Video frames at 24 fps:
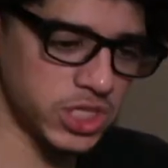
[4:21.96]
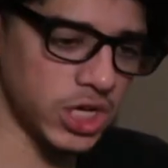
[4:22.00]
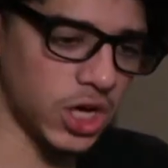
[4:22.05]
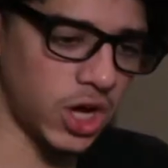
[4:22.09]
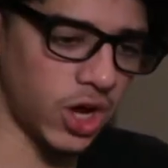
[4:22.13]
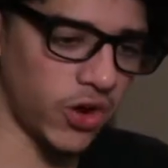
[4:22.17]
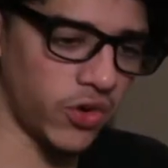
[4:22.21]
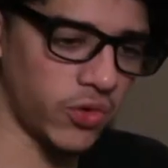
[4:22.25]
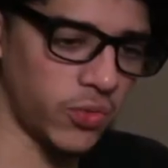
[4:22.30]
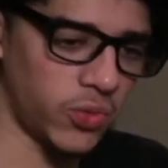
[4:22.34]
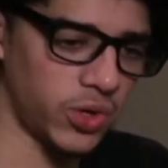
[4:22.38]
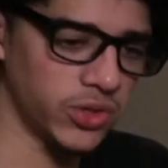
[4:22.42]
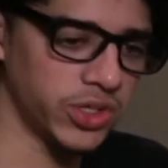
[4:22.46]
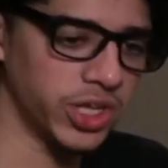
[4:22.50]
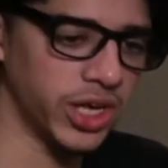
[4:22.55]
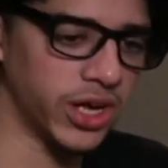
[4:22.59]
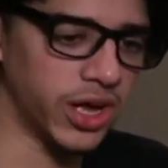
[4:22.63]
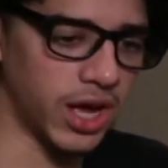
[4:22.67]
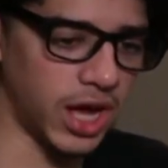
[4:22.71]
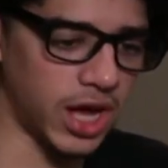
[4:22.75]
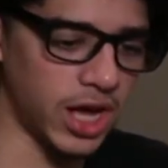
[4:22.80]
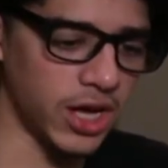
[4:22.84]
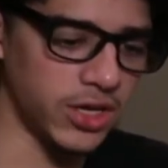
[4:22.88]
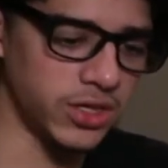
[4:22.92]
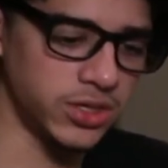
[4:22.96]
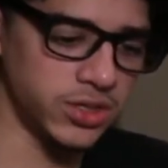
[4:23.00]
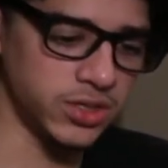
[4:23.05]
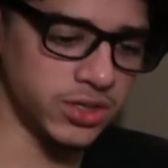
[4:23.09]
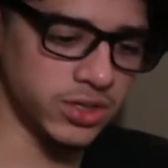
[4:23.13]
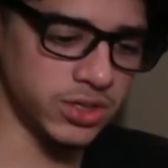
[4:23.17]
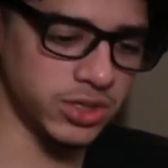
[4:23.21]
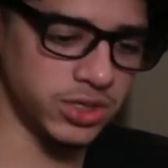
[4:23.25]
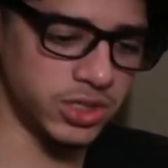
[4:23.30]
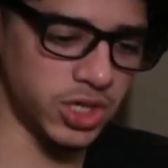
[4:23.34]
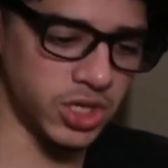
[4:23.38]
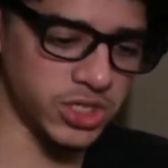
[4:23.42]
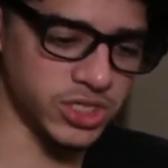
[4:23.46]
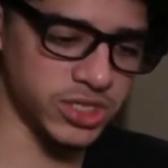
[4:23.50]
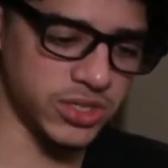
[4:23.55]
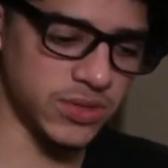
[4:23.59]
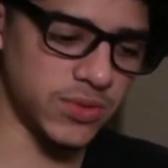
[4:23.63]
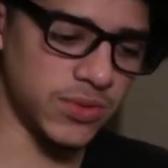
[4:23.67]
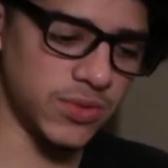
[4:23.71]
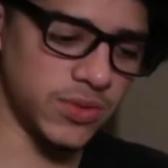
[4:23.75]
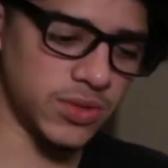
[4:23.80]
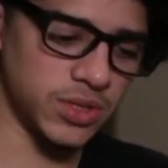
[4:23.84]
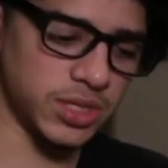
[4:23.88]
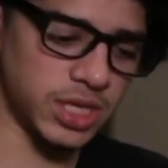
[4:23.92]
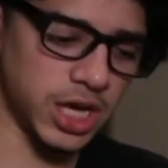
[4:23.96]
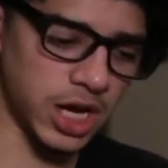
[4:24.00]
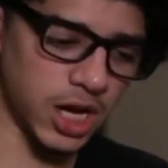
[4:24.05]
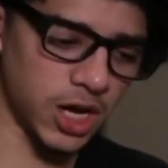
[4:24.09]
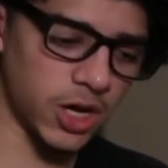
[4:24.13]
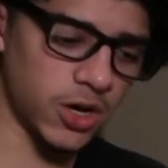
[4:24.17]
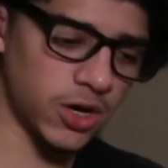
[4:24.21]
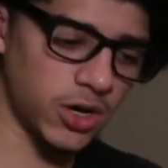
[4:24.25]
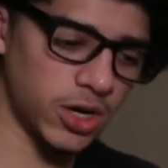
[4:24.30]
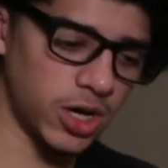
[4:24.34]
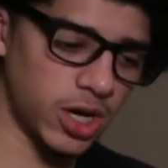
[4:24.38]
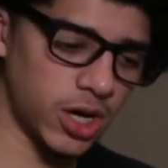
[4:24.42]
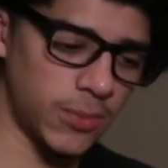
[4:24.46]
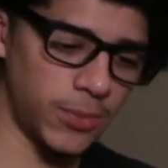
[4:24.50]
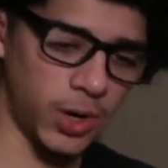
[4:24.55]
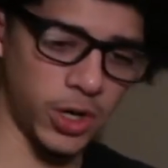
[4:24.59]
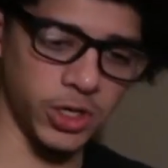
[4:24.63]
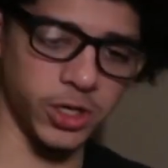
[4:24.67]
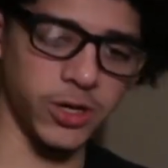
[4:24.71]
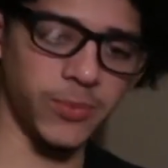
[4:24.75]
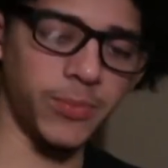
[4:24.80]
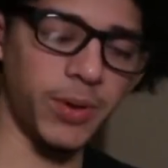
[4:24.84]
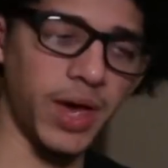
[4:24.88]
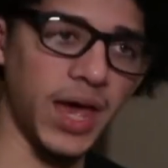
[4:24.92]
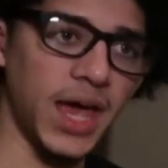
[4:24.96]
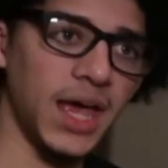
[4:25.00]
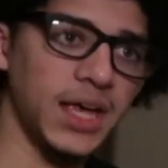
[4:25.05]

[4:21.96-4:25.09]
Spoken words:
to tell everyone that God doesn't care about your